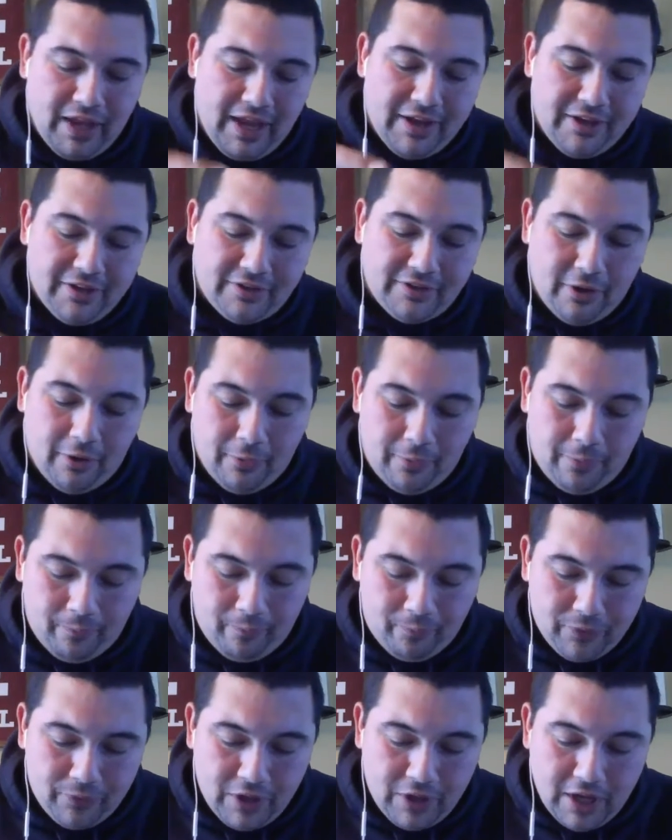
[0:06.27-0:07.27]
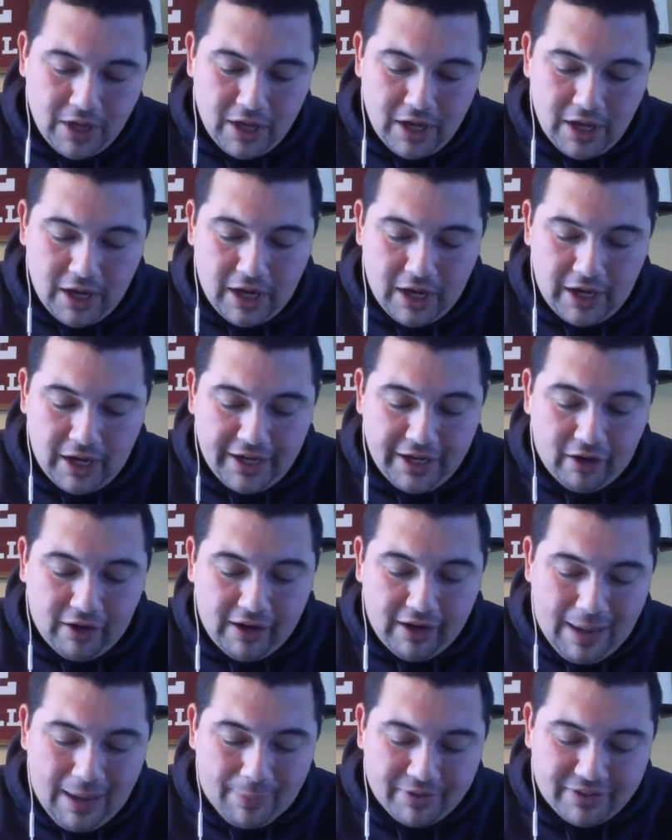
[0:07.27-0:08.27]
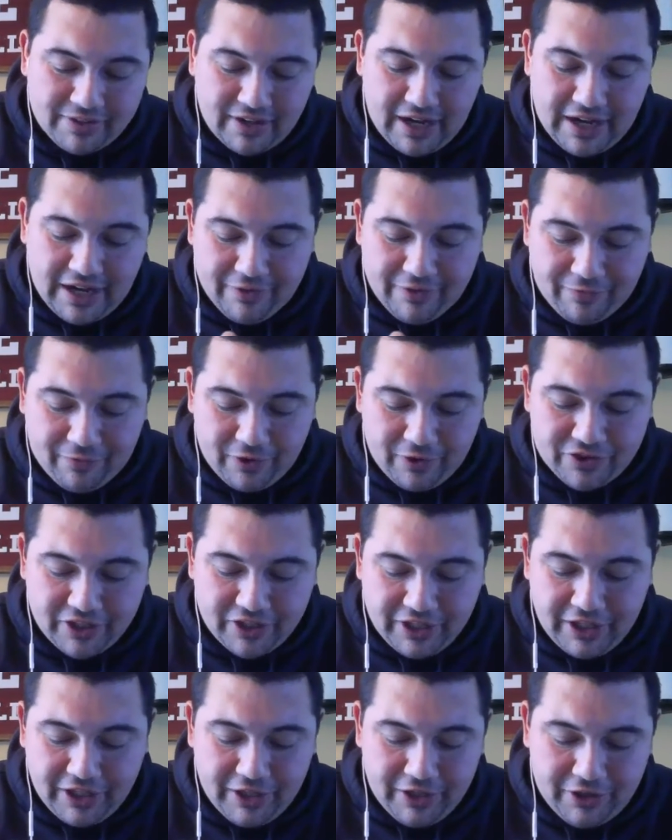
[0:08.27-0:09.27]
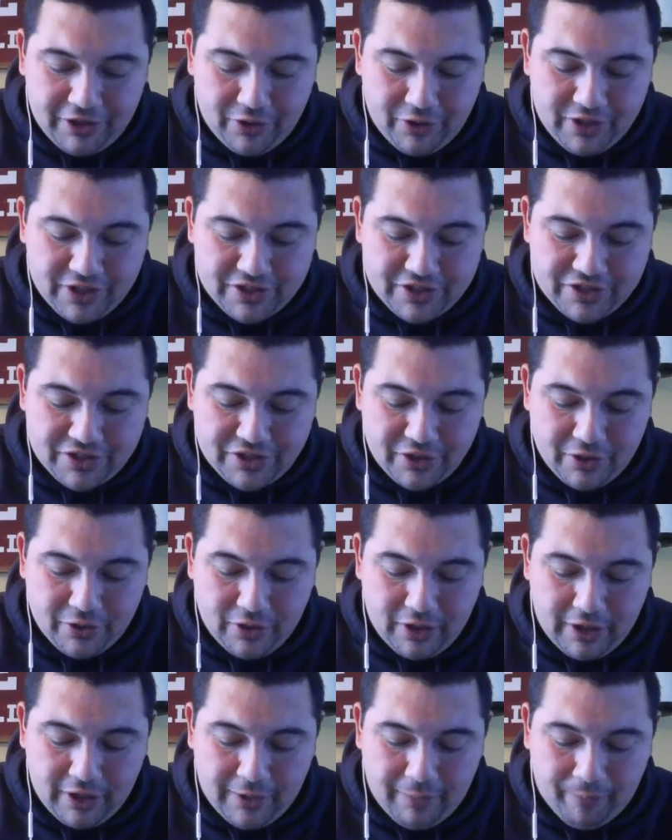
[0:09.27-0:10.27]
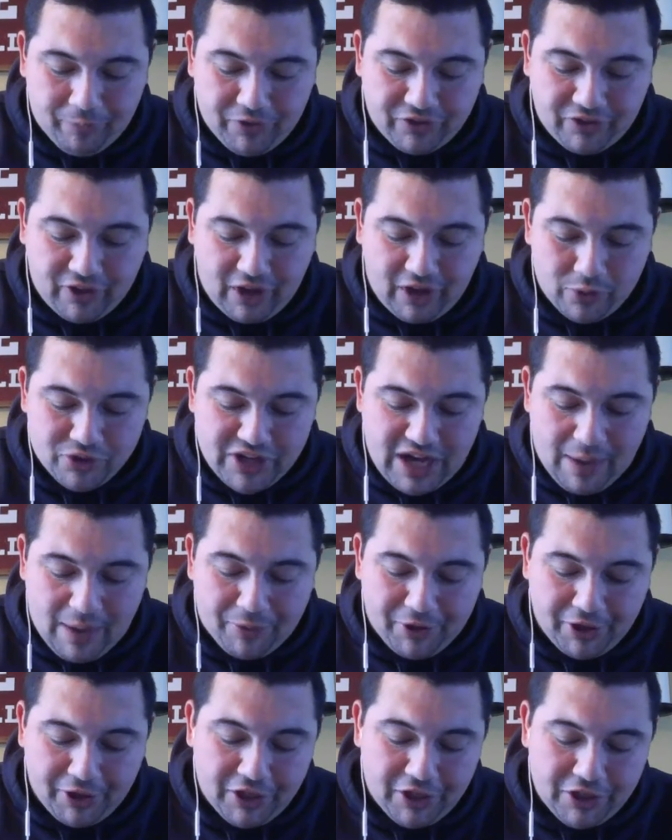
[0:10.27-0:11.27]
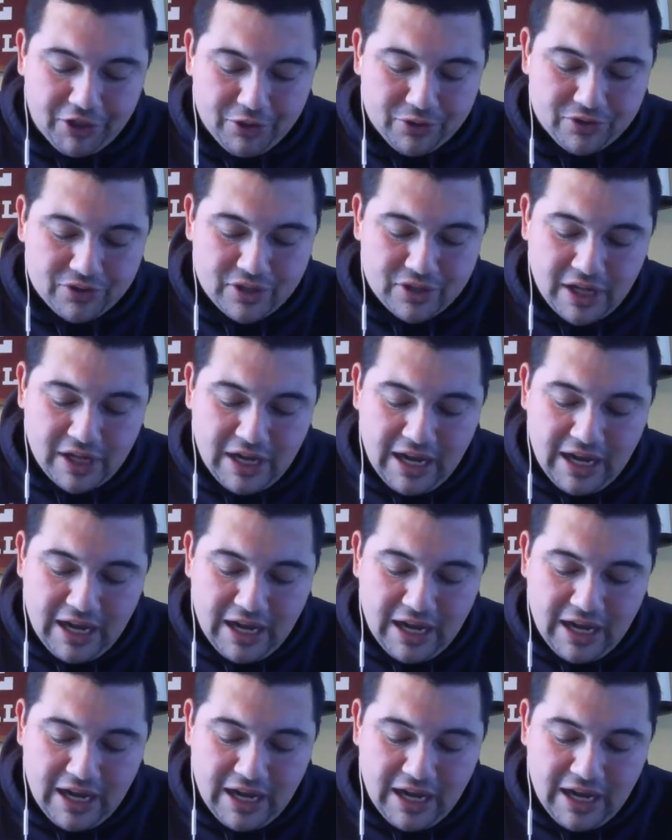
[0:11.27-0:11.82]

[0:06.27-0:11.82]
Okay, so in our app design, the first thing you need to do is to decide which app you're going to use,